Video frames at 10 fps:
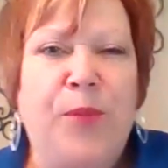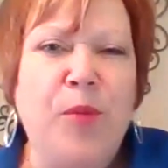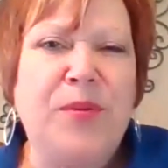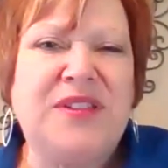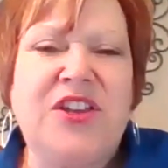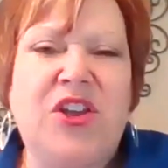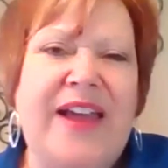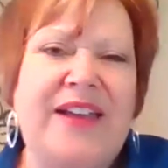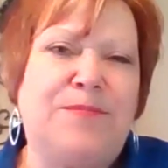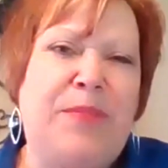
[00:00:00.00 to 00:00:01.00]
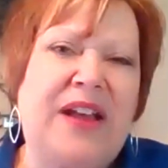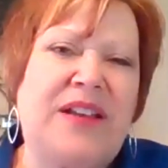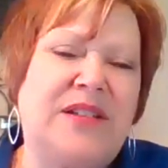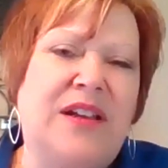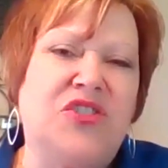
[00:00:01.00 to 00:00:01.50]
purposely, you guys
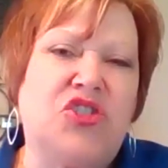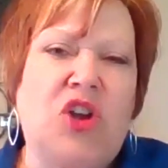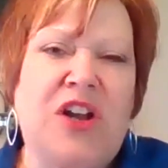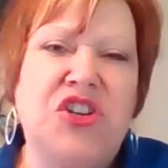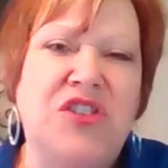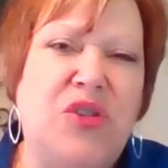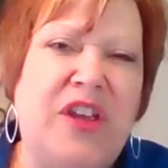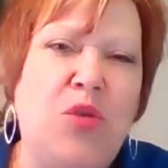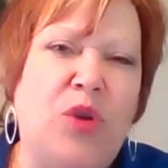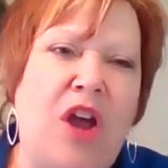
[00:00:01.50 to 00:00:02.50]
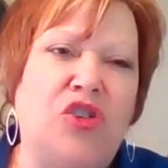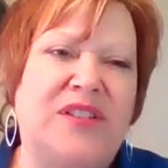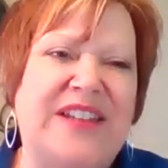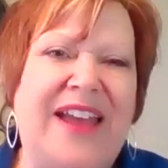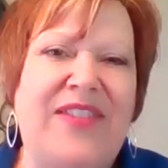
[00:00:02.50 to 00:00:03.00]
picked construction so that you would
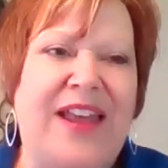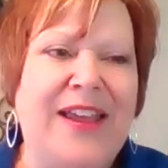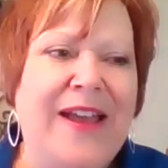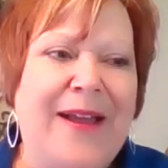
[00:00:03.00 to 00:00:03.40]
understand that